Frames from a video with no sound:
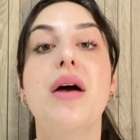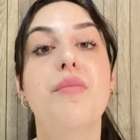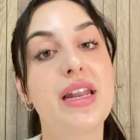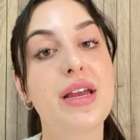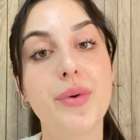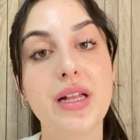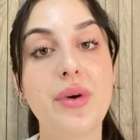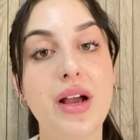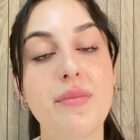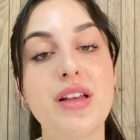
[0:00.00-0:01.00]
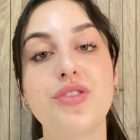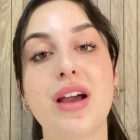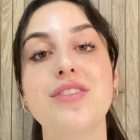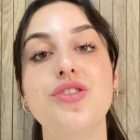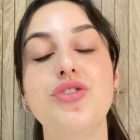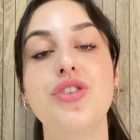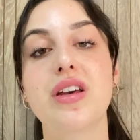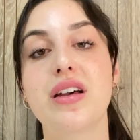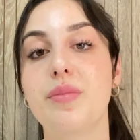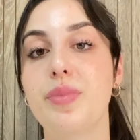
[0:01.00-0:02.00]
But I really recommend you guys to do
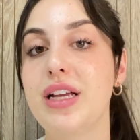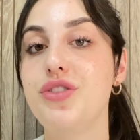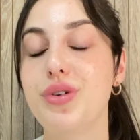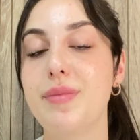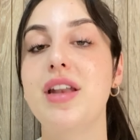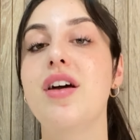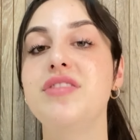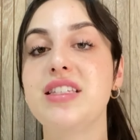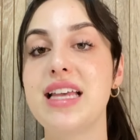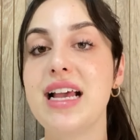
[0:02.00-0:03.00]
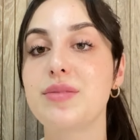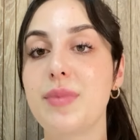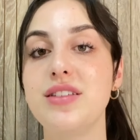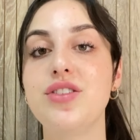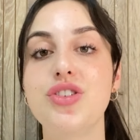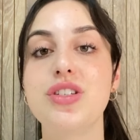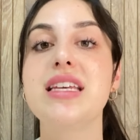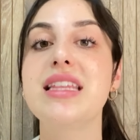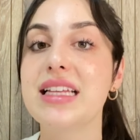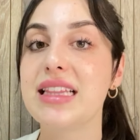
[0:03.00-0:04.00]
the complete treatment of 6 months to
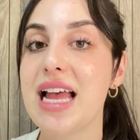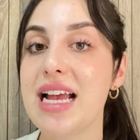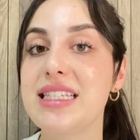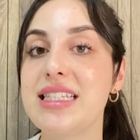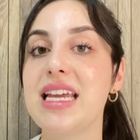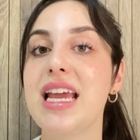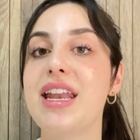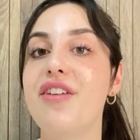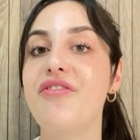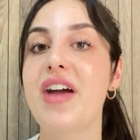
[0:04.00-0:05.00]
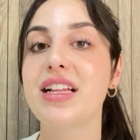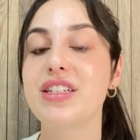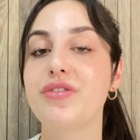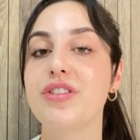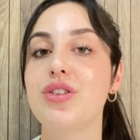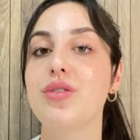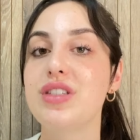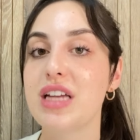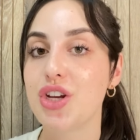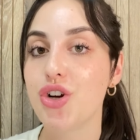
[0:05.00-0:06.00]
see the lasting and effective results
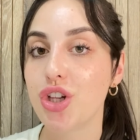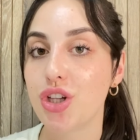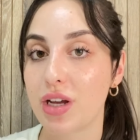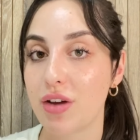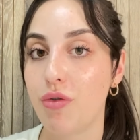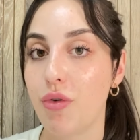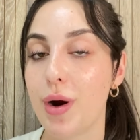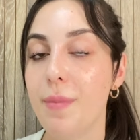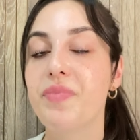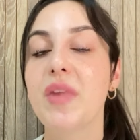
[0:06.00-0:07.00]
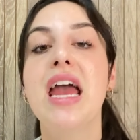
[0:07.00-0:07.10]
that you're looking for.